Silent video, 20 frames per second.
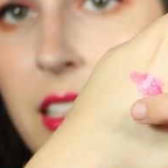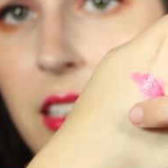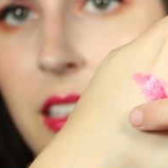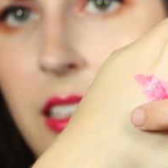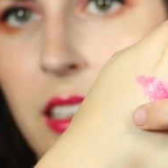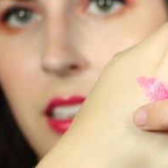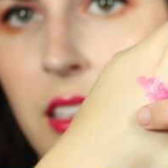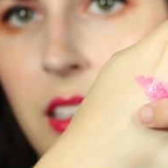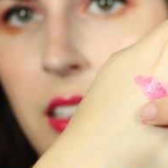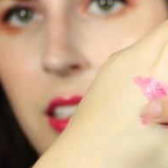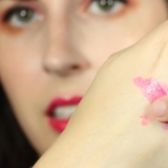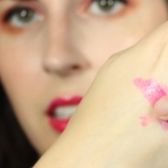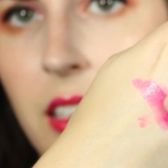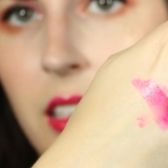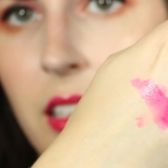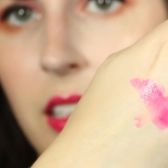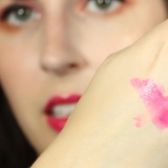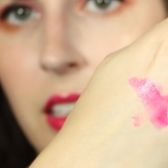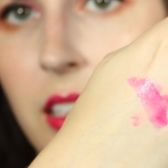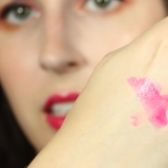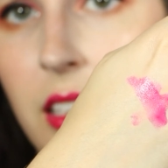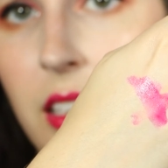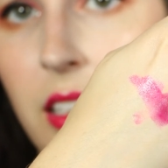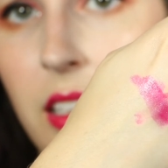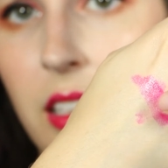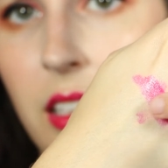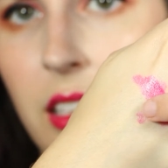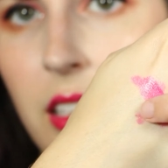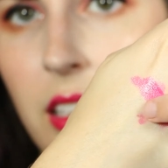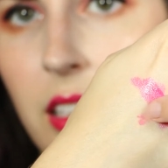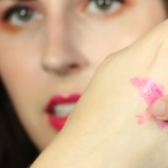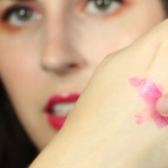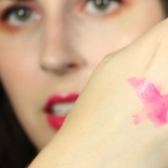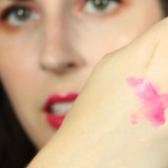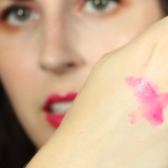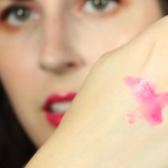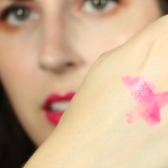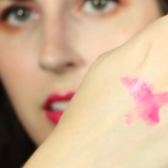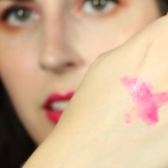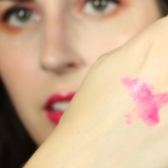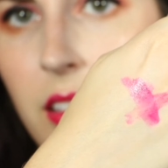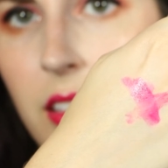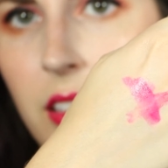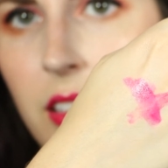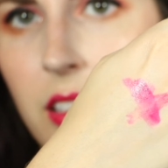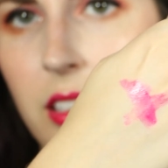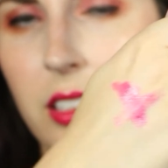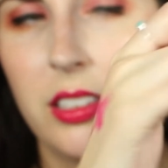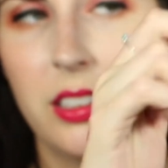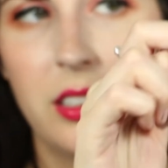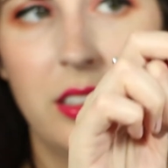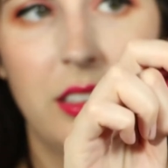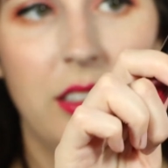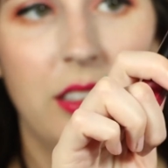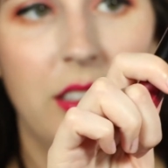Nothing is said.